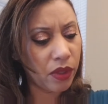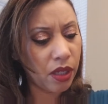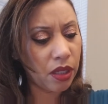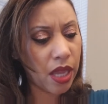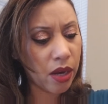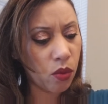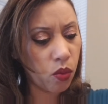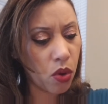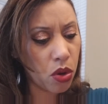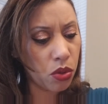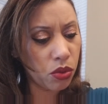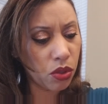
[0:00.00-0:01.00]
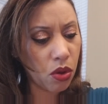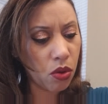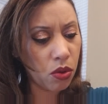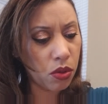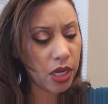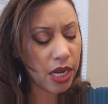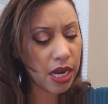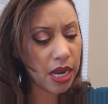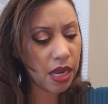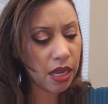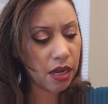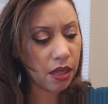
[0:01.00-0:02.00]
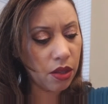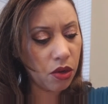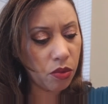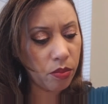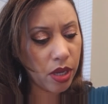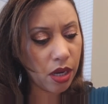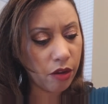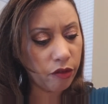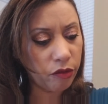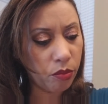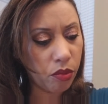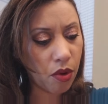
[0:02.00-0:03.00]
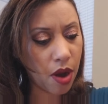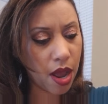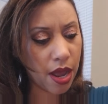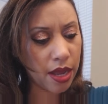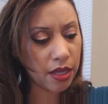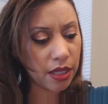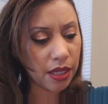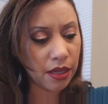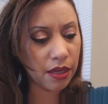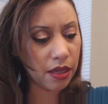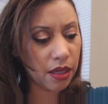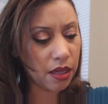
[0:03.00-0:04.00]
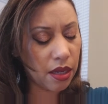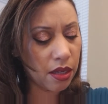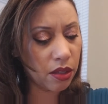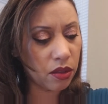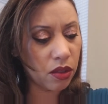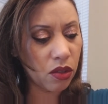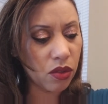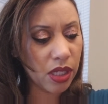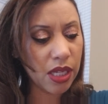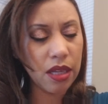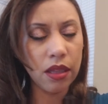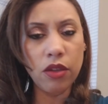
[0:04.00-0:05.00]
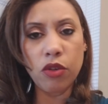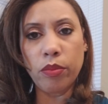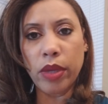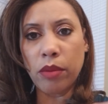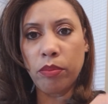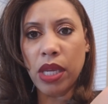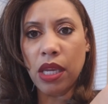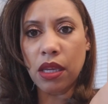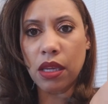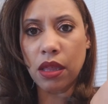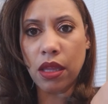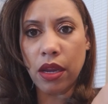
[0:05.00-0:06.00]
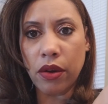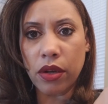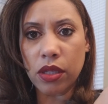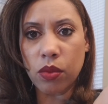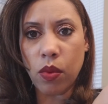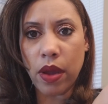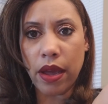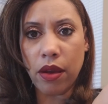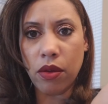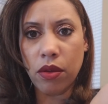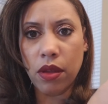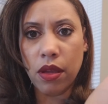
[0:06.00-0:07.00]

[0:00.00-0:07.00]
like rose gold in it, a little bit of bronze, and you see a little bit of pink in there as well.